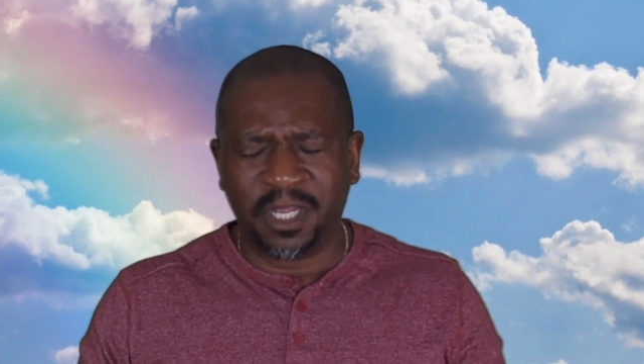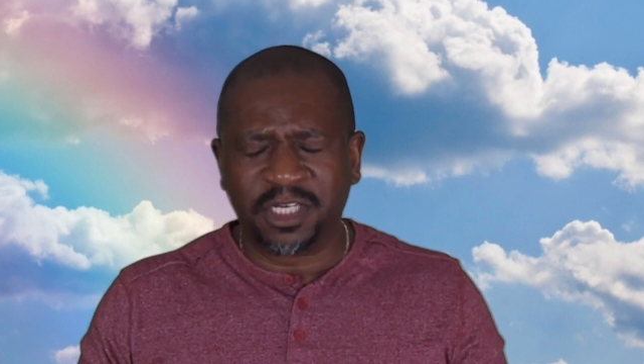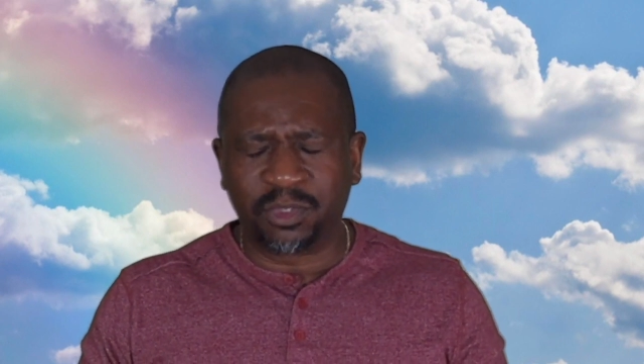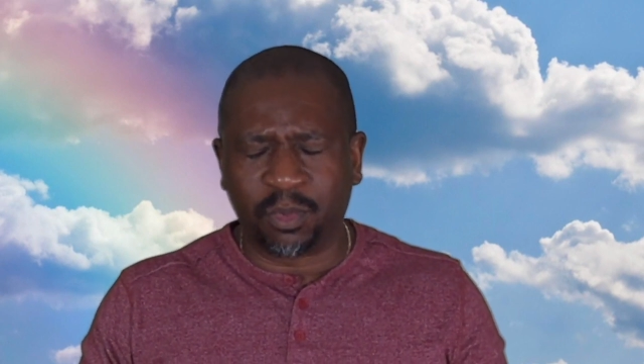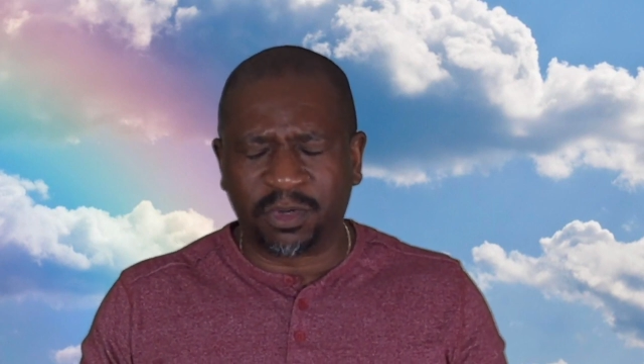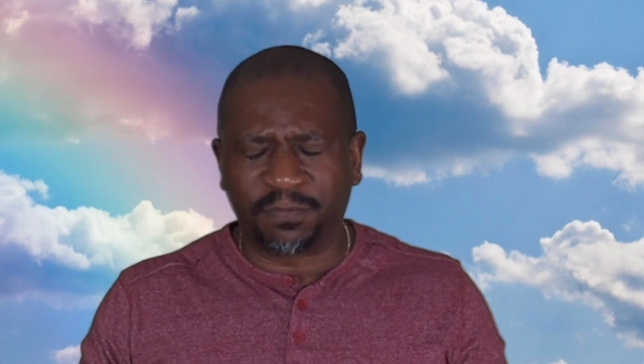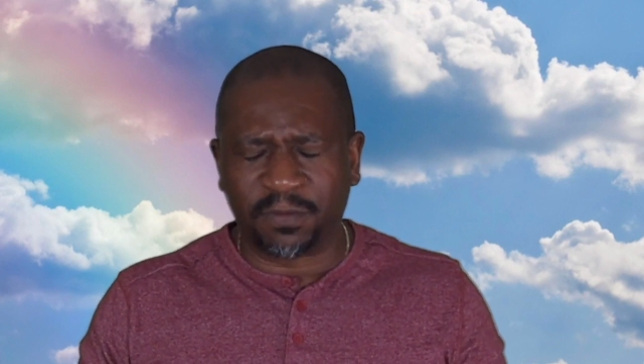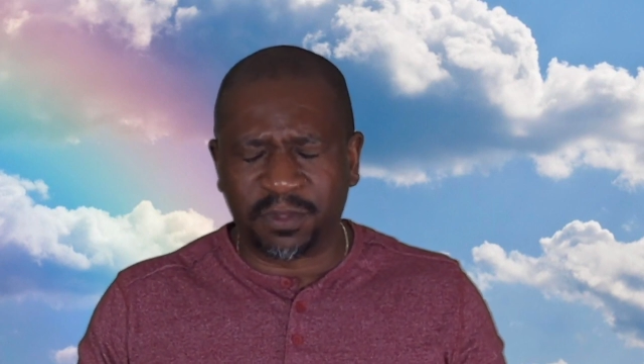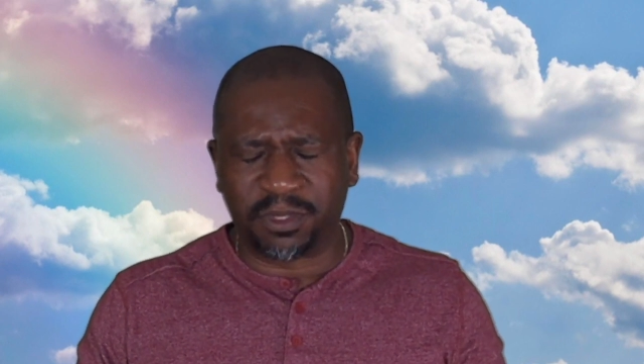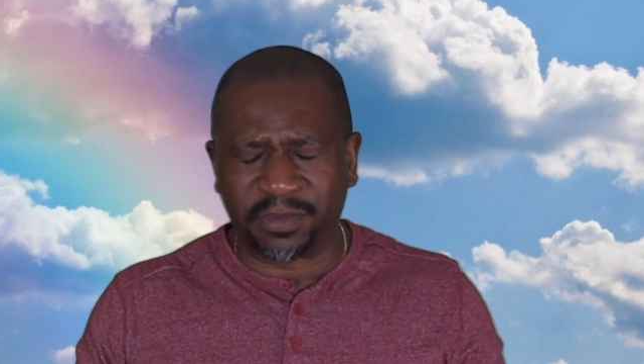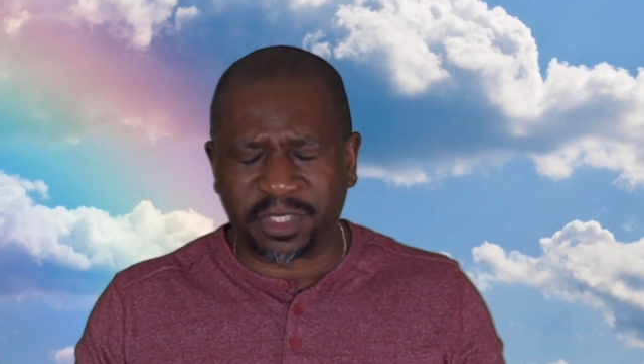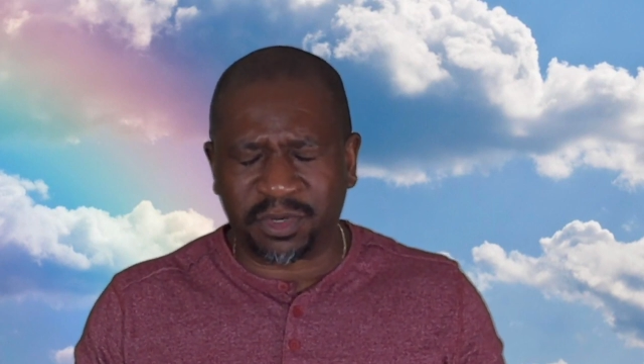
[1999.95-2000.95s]
toward
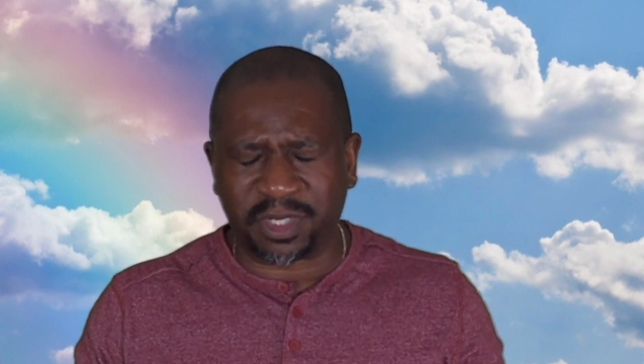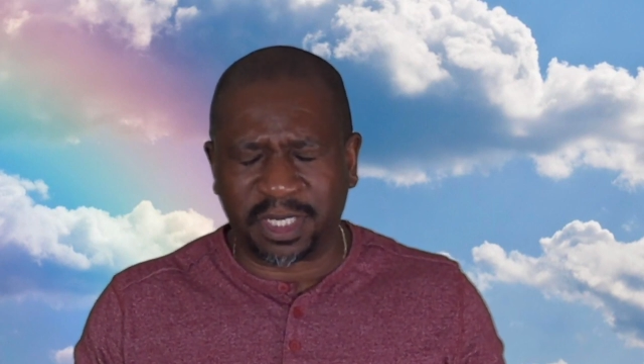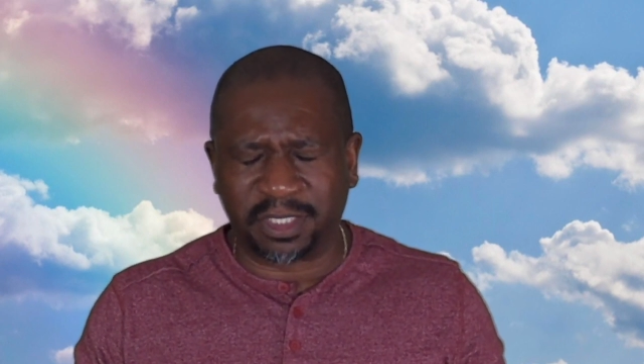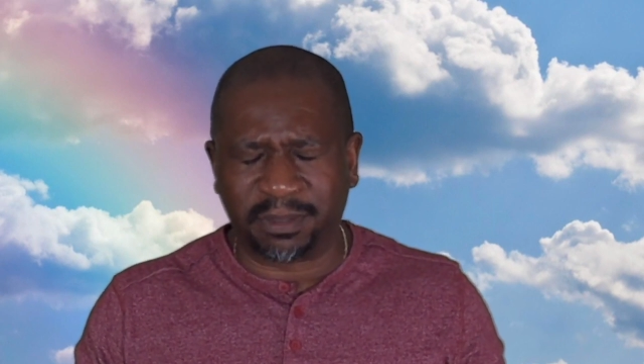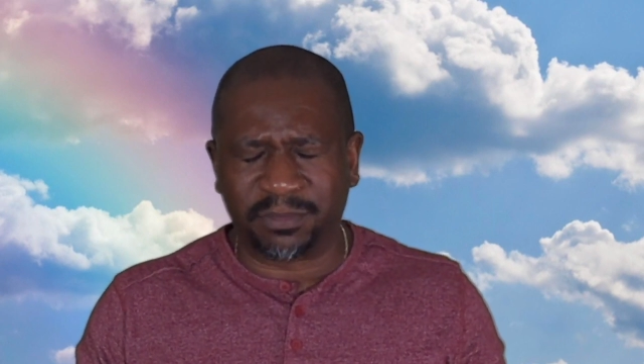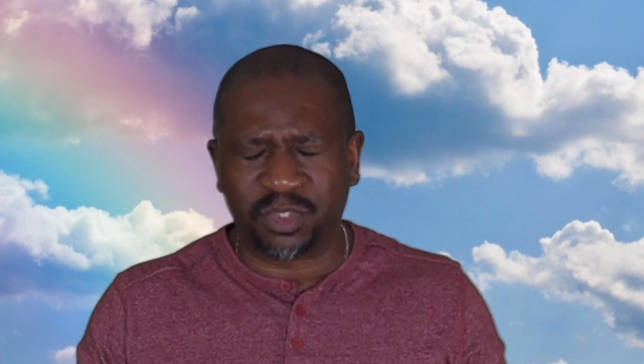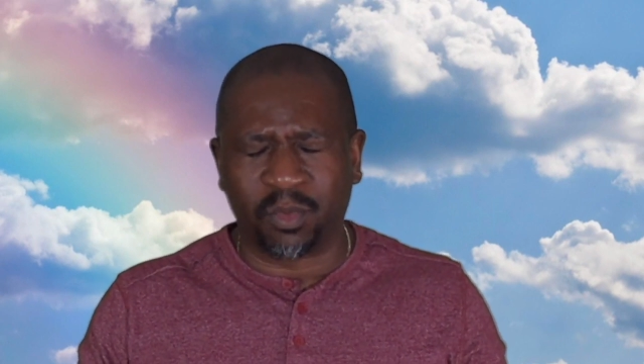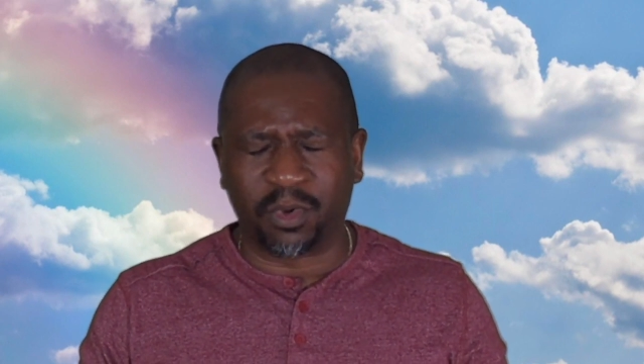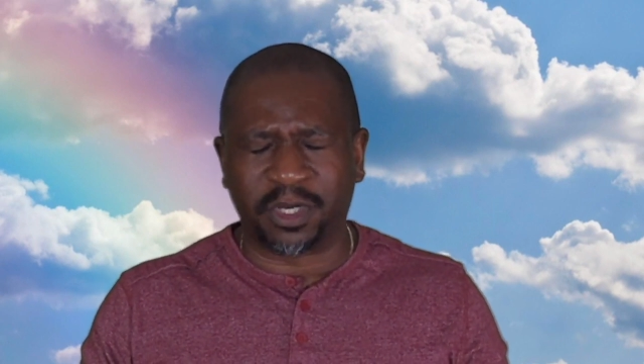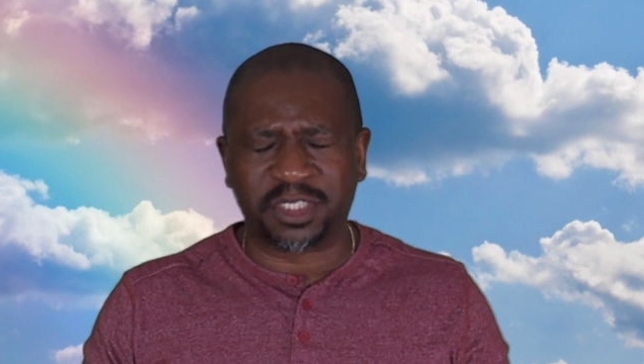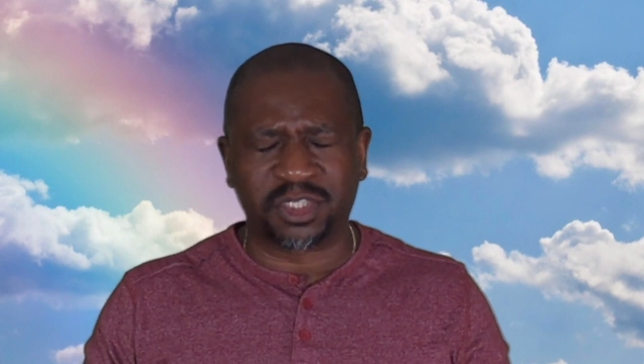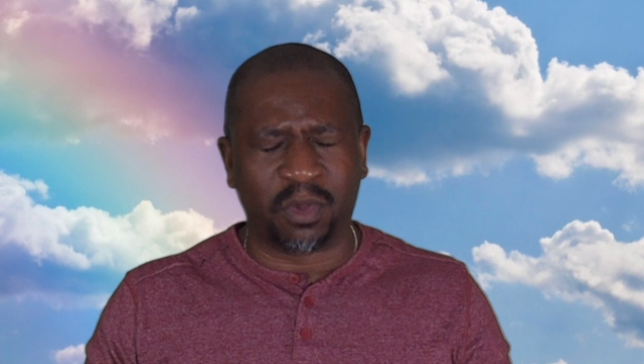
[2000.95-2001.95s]
furthering your kingdom, toward
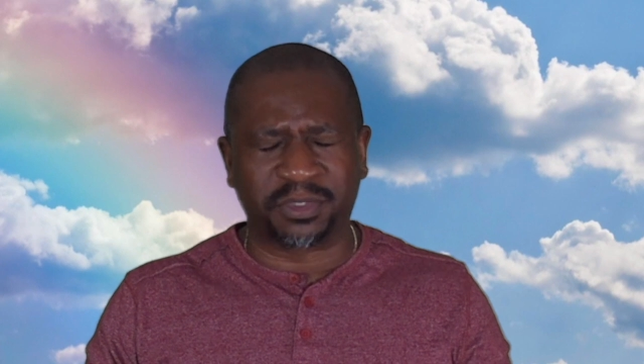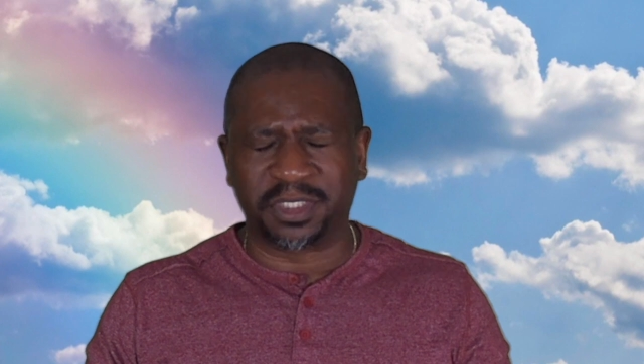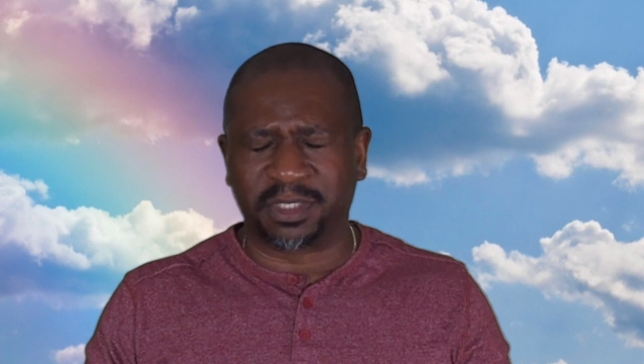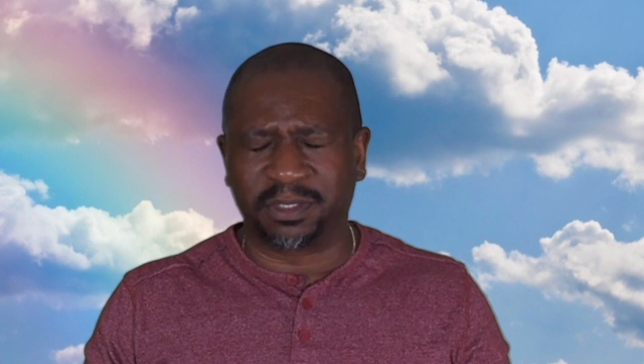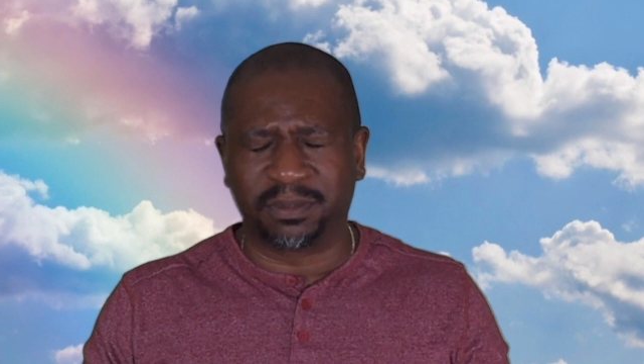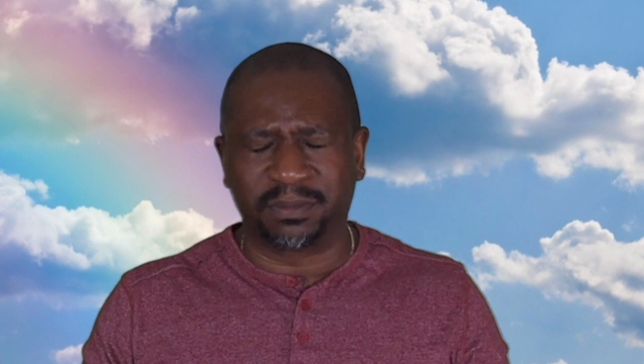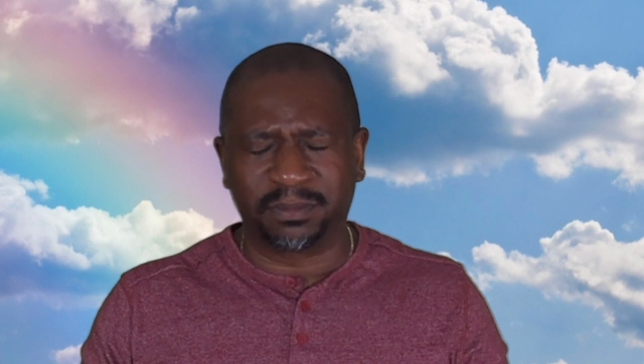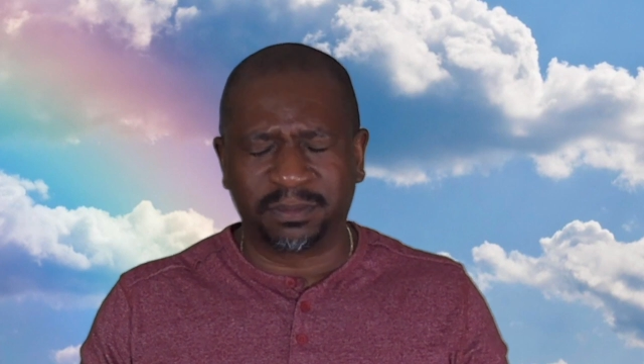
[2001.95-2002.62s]
exalting you.